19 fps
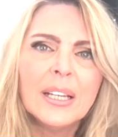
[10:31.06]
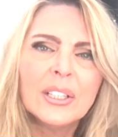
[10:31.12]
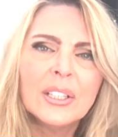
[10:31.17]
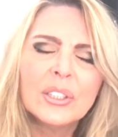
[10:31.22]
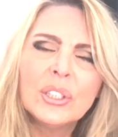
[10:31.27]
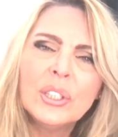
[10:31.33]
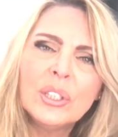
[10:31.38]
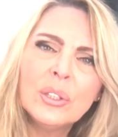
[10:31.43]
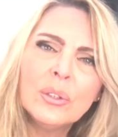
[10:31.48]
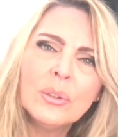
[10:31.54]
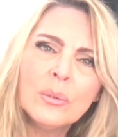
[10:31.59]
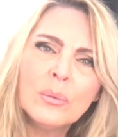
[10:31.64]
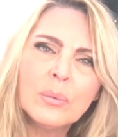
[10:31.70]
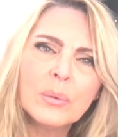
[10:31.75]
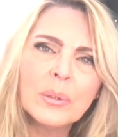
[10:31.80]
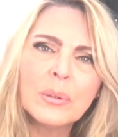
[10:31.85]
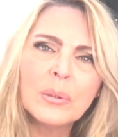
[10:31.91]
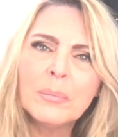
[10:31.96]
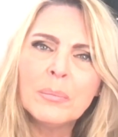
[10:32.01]
you
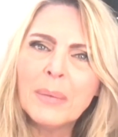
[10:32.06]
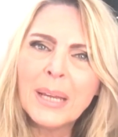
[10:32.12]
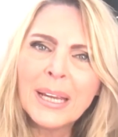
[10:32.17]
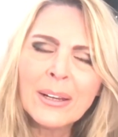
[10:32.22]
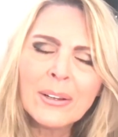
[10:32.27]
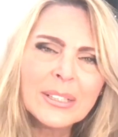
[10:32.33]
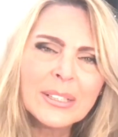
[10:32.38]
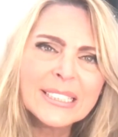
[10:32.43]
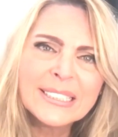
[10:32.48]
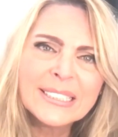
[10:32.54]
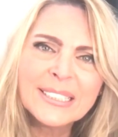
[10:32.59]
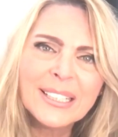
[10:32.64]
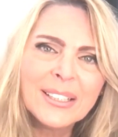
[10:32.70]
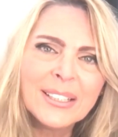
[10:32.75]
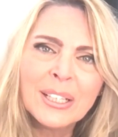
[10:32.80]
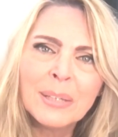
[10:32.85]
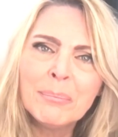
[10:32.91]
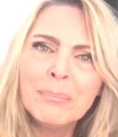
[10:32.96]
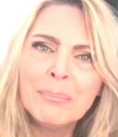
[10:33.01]
will merely see
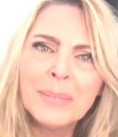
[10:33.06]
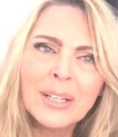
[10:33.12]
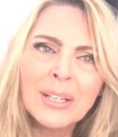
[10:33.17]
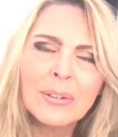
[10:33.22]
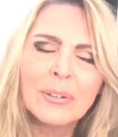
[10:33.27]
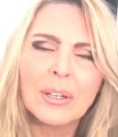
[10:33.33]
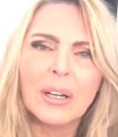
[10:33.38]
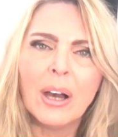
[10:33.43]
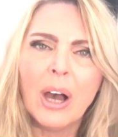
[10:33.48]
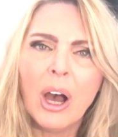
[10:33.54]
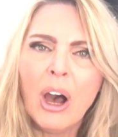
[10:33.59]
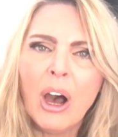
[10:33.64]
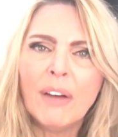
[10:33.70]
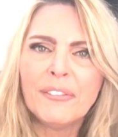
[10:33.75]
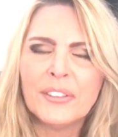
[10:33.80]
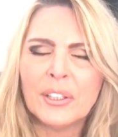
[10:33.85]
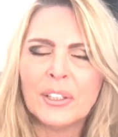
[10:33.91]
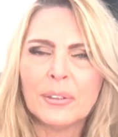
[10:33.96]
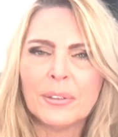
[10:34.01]
the mirror
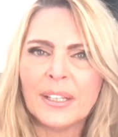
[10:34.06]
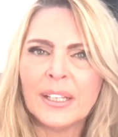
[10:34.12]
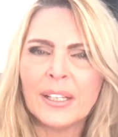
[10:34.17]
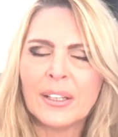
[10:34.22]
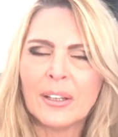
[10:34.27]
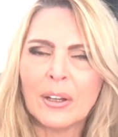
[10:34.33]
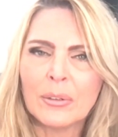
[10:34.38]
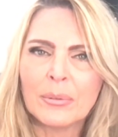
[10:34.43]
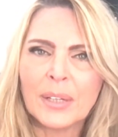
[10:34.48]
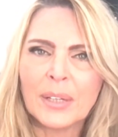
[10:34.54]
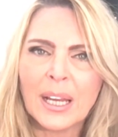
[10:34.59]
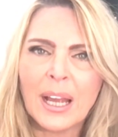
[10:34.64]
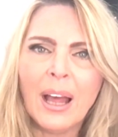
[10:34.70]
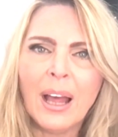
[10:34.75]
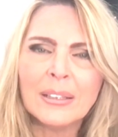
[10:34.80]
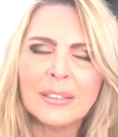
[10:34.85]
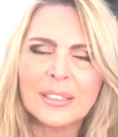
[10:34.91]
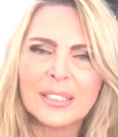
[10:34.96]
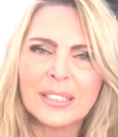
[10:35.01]
of your ego
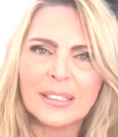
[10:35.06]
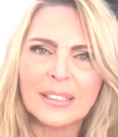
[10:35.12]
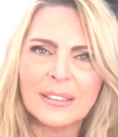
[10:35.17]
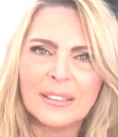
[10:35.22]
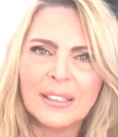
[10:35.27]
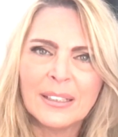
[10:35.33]
reality.